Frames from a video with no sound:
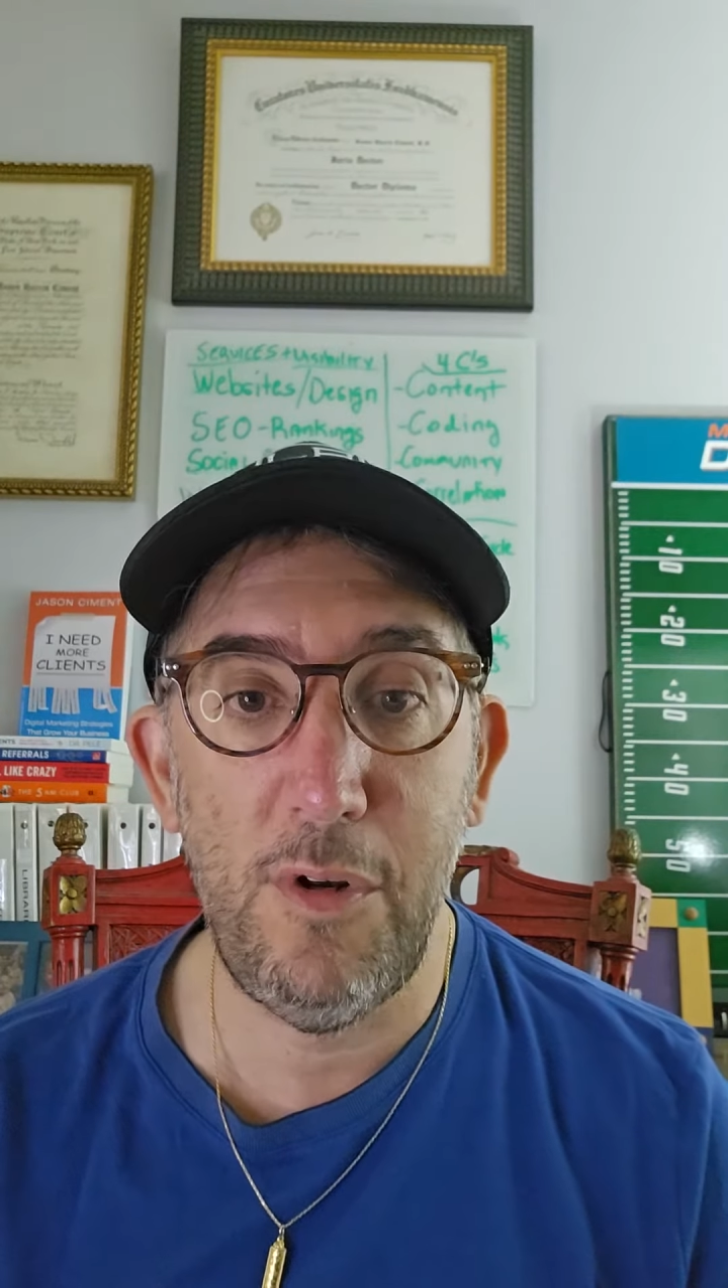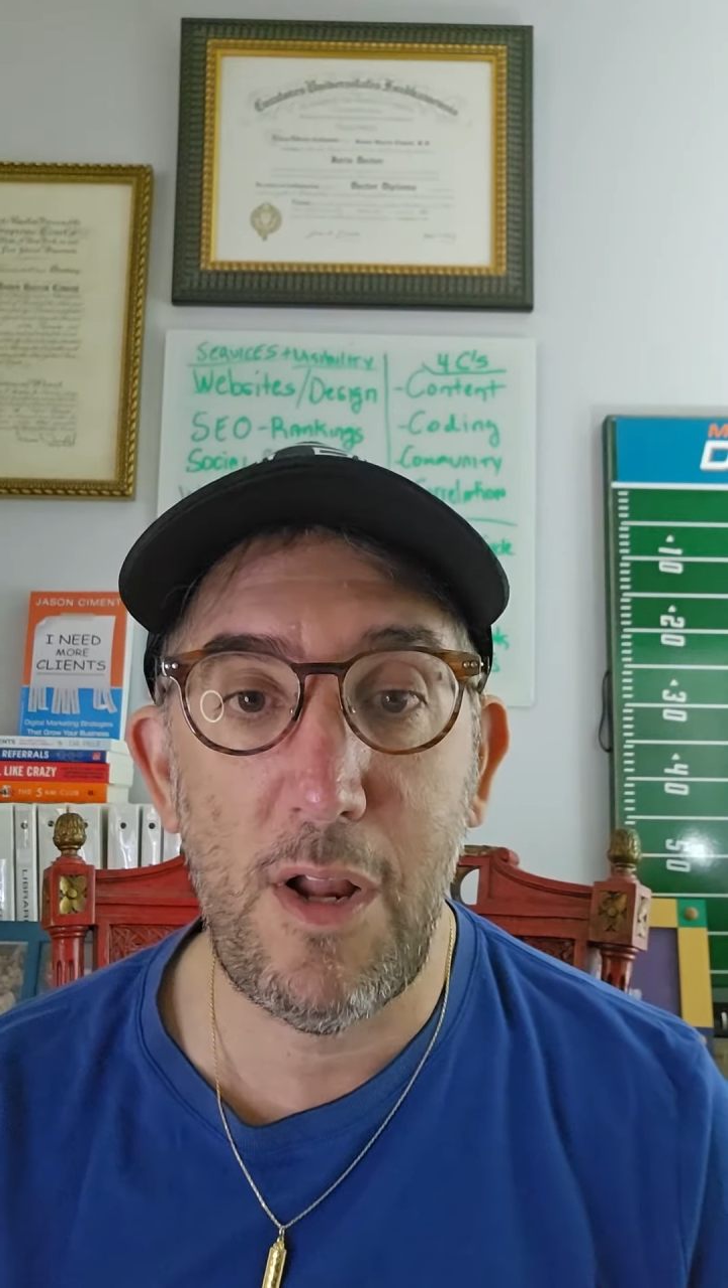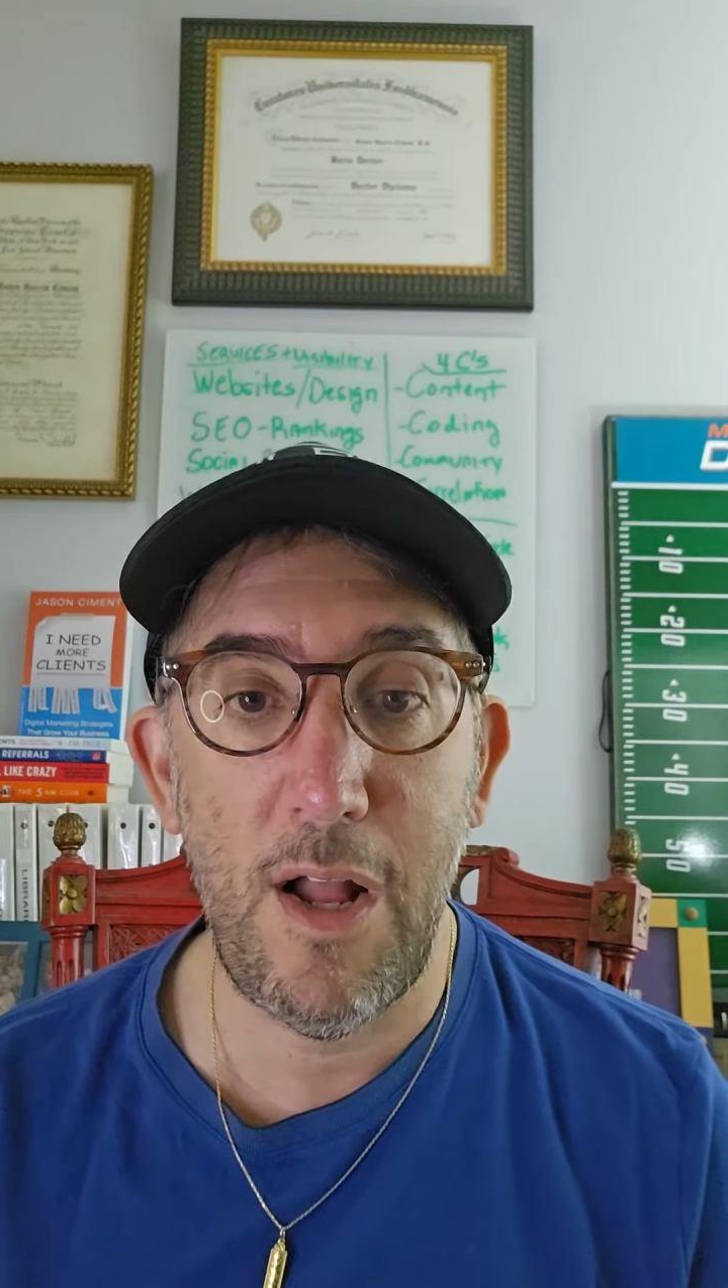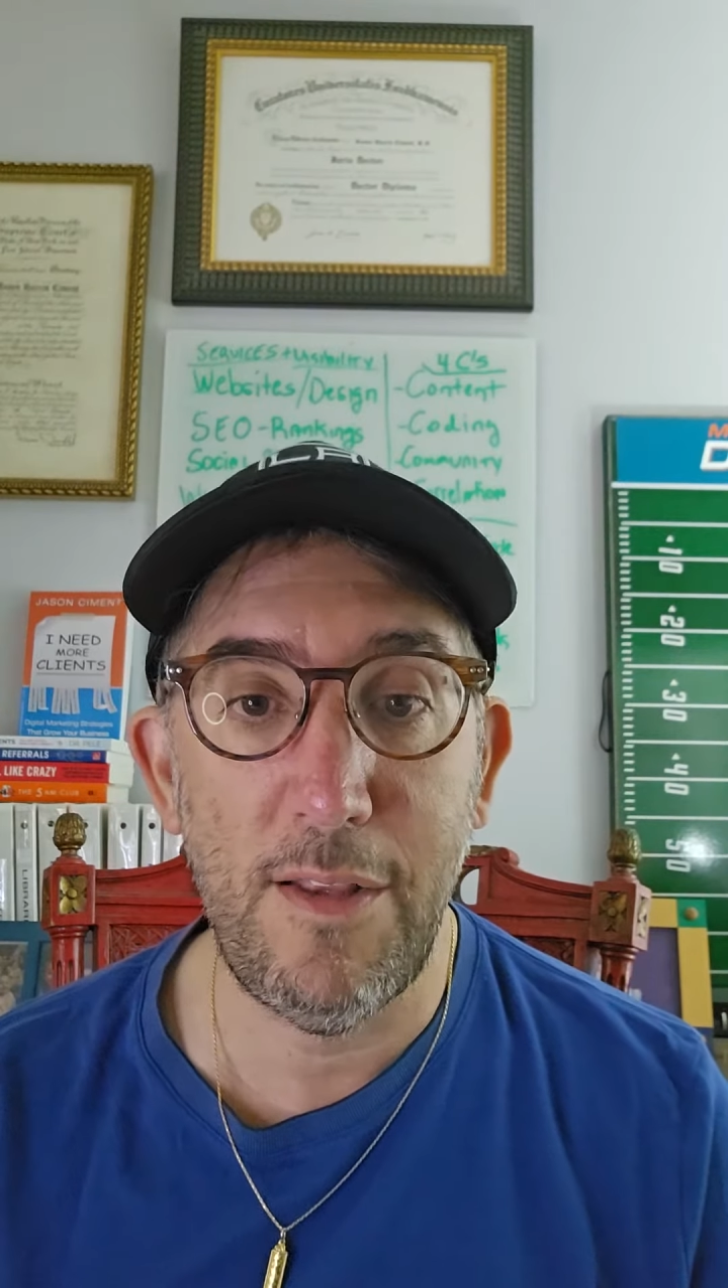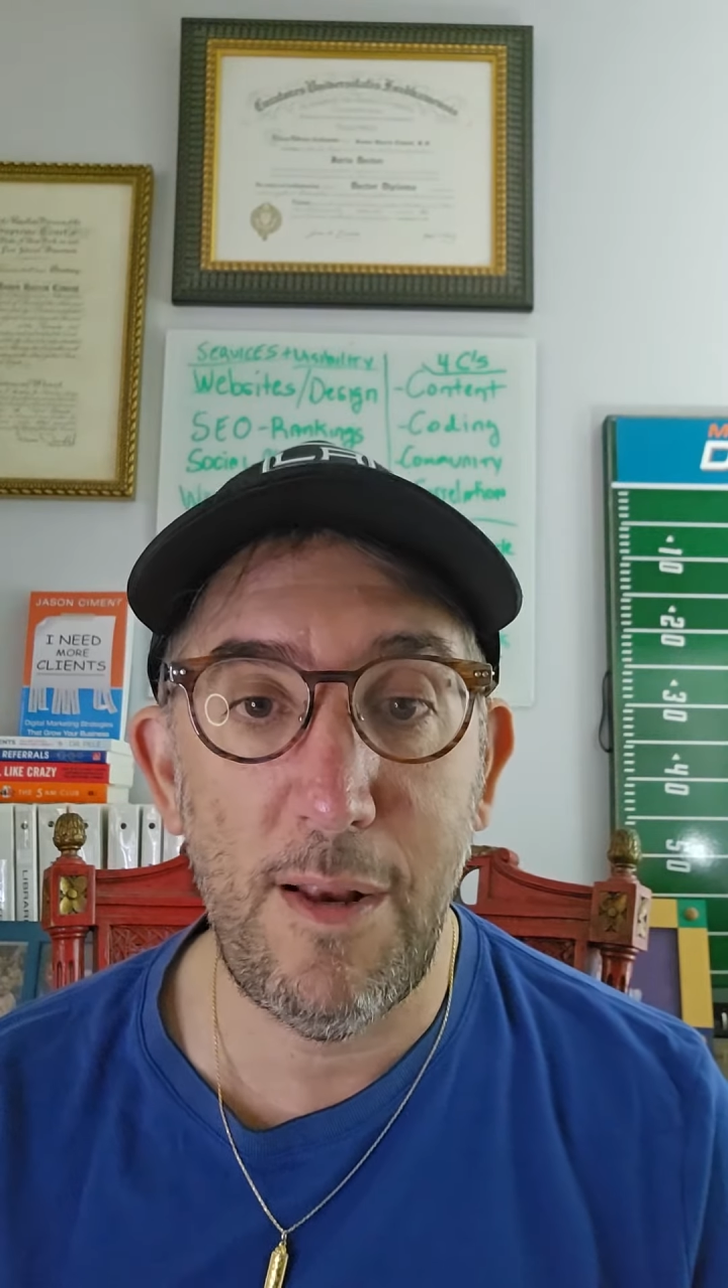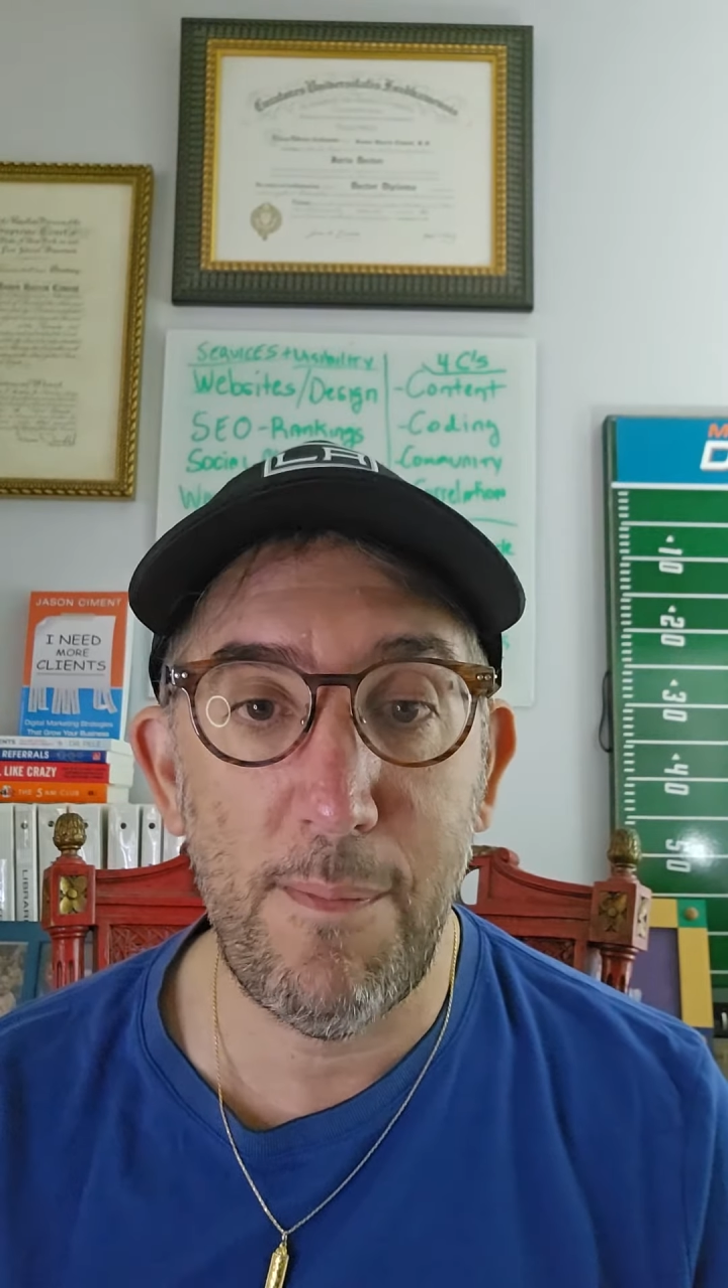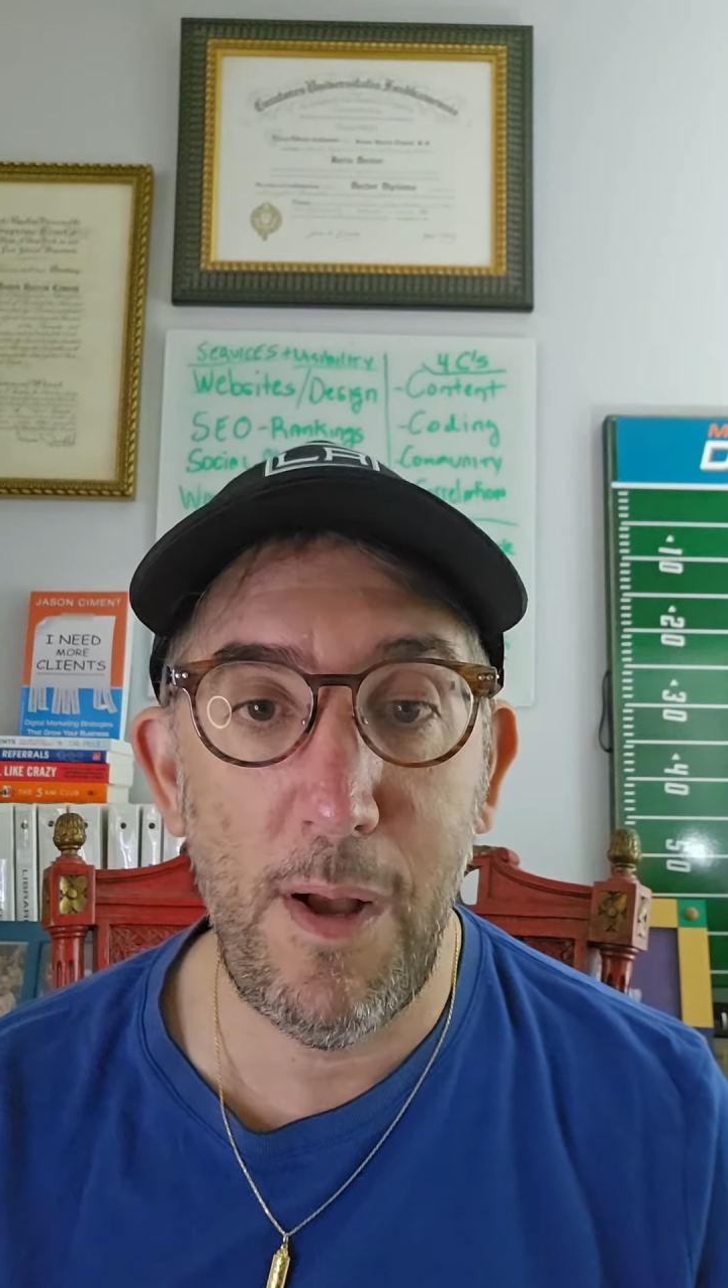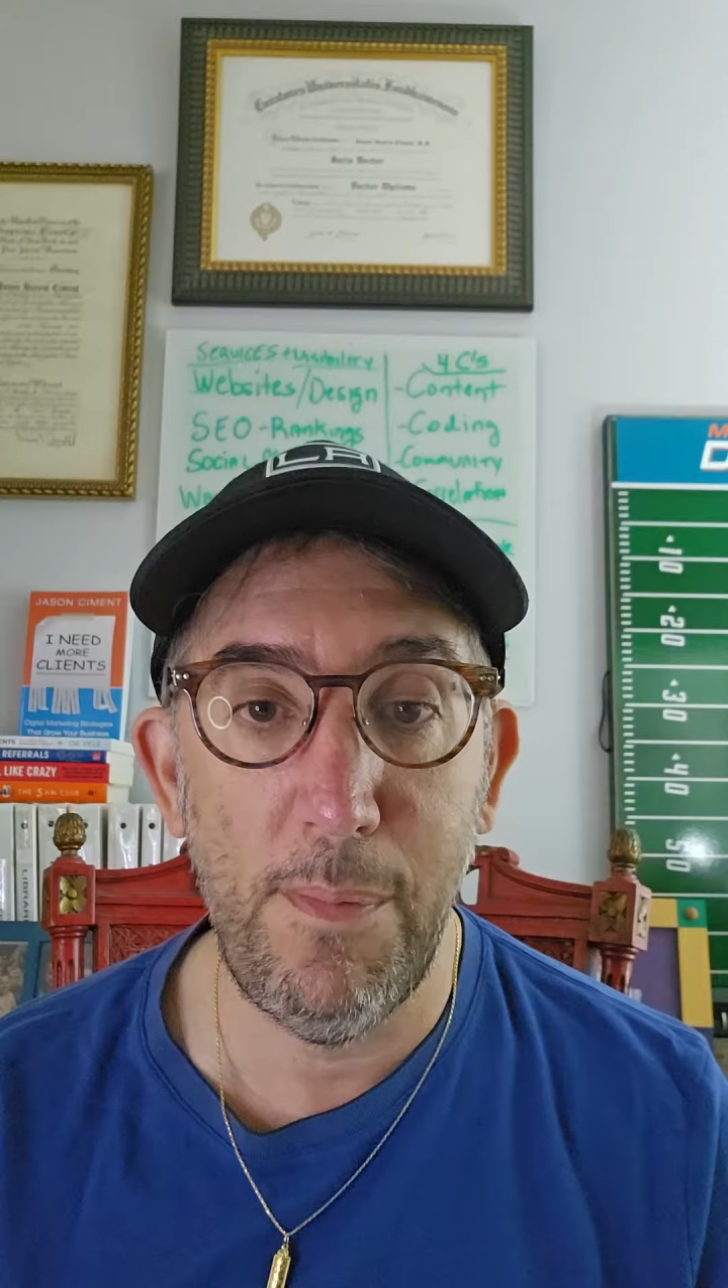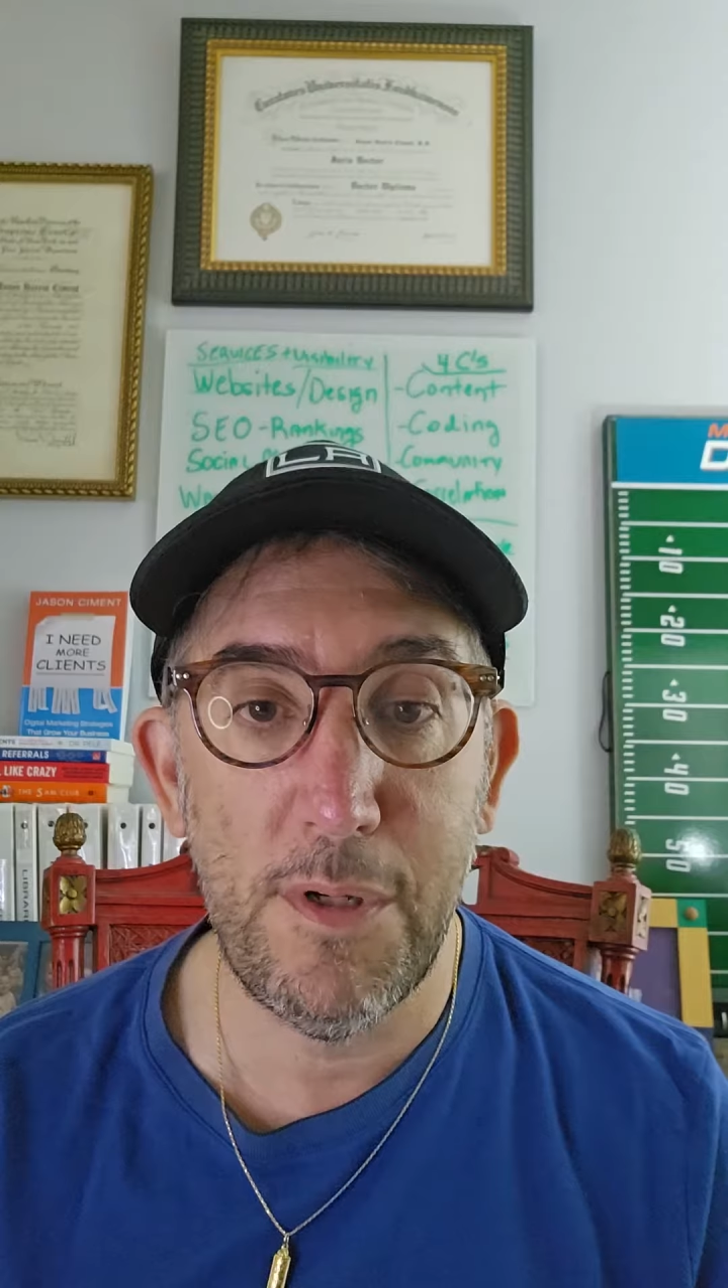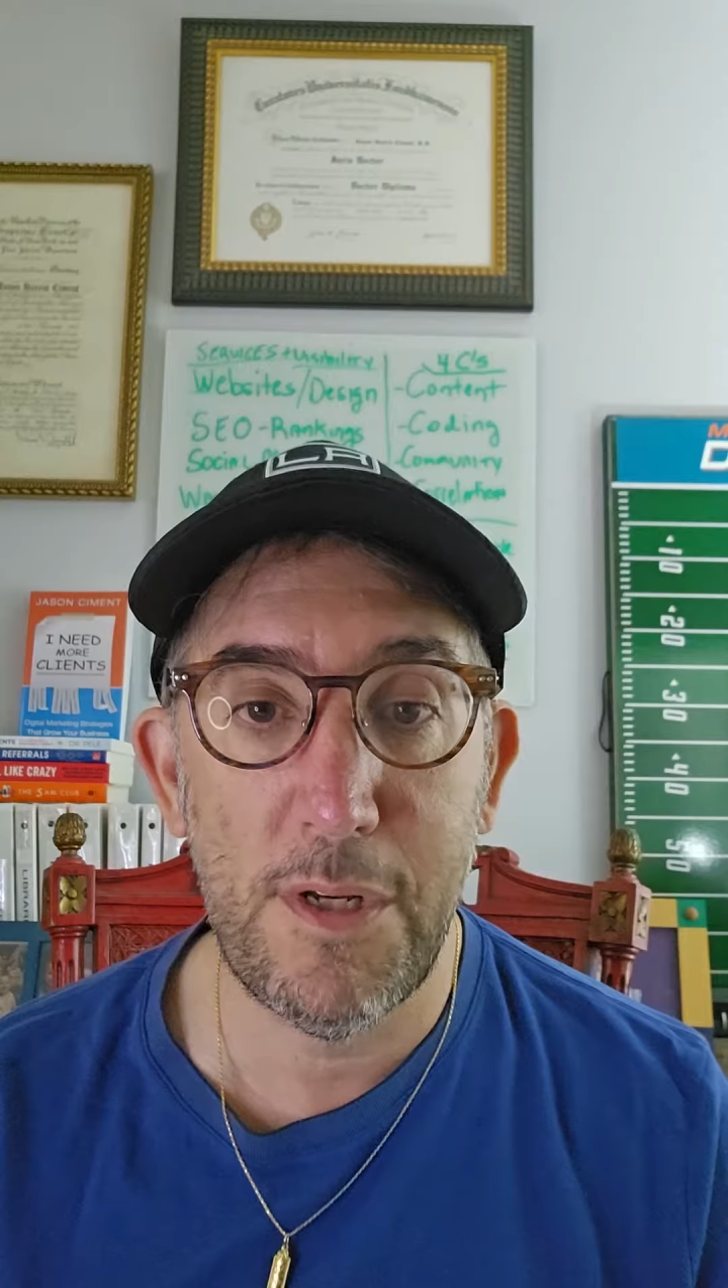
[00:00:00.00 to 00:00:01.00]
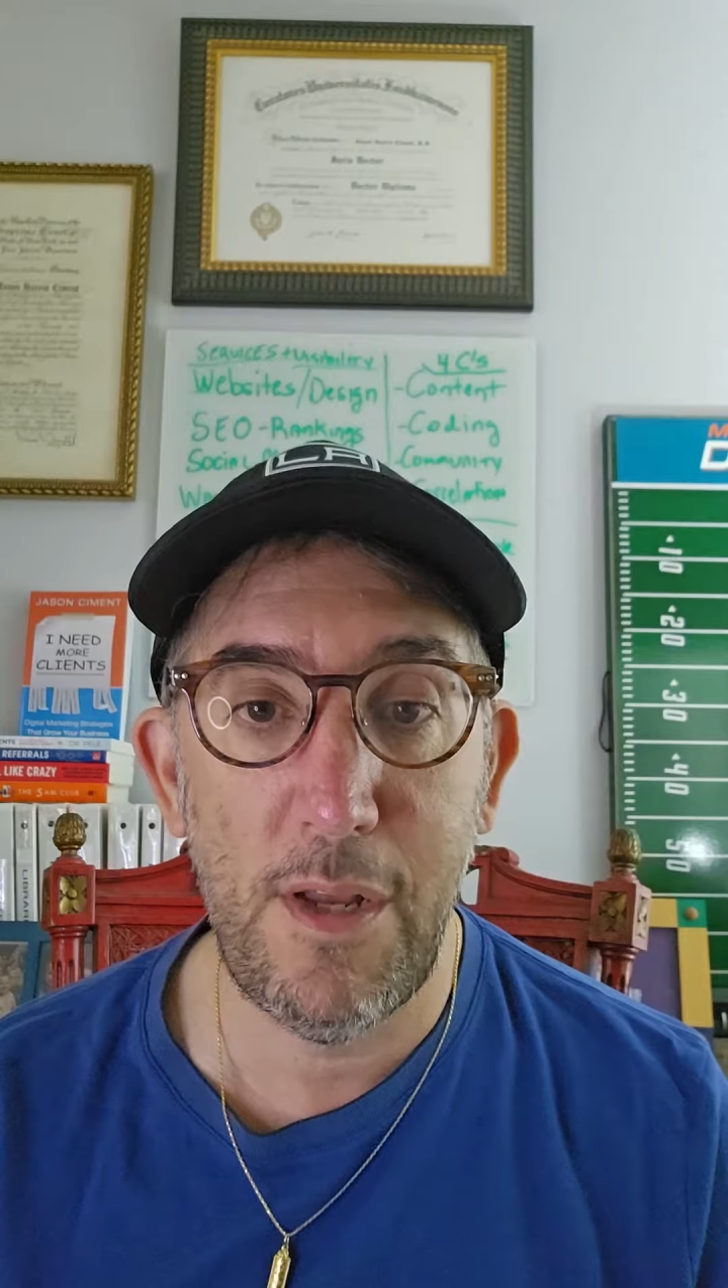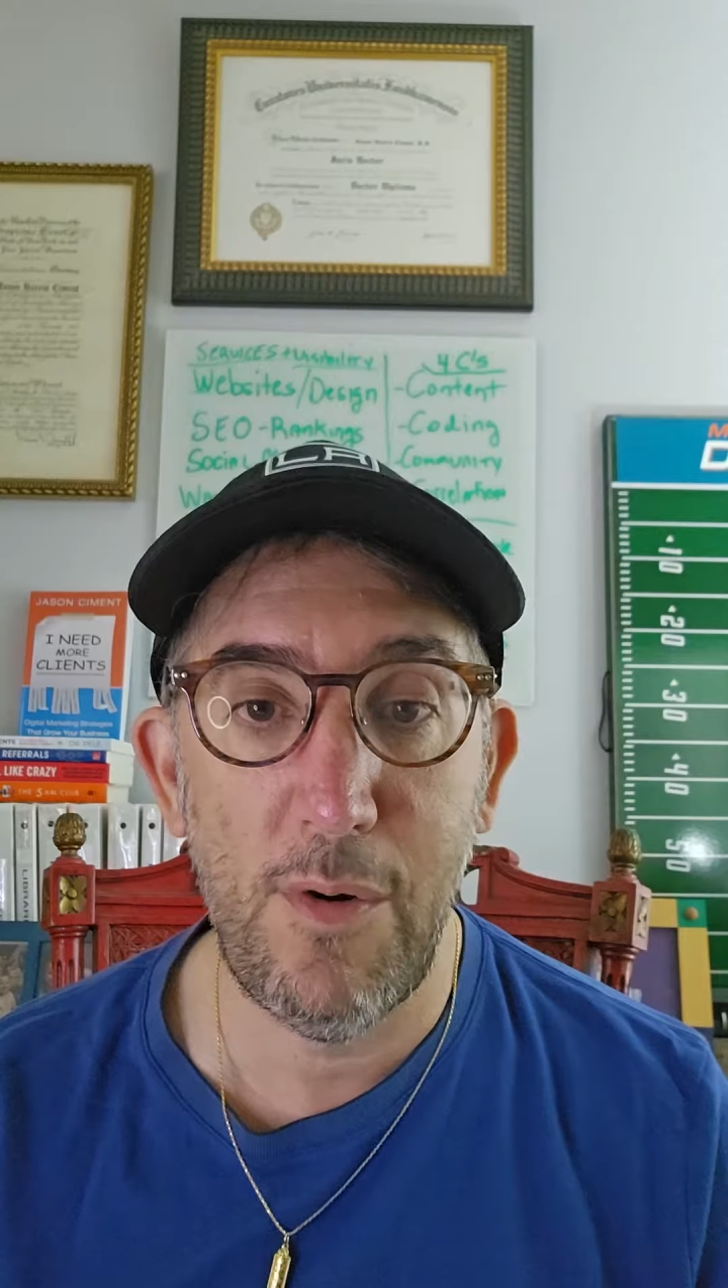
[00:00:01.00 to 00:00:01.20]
content publishing,